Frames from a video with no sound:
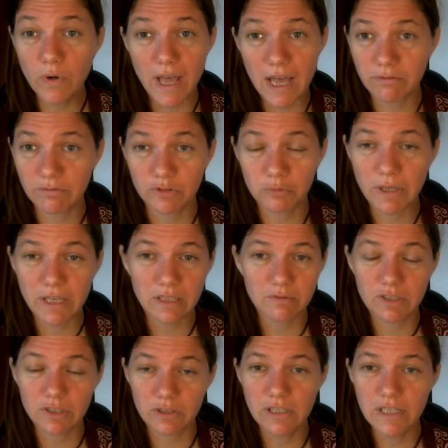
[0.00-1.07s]
have to make
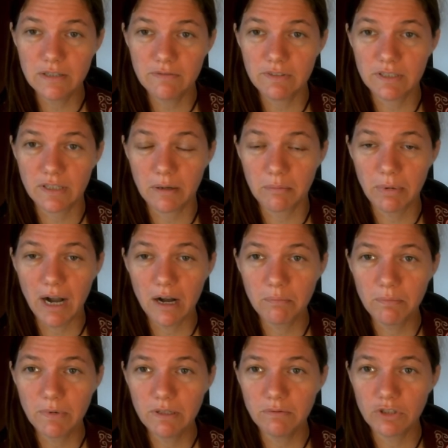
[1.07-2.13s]
when you live in an
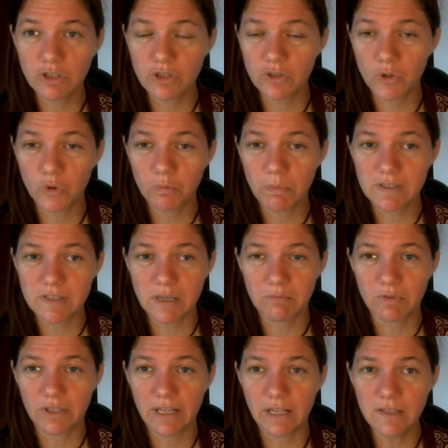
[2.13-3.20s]
apartment which is owned by
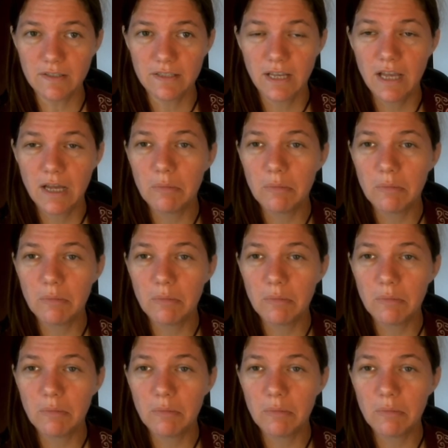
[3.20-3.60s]
someone else,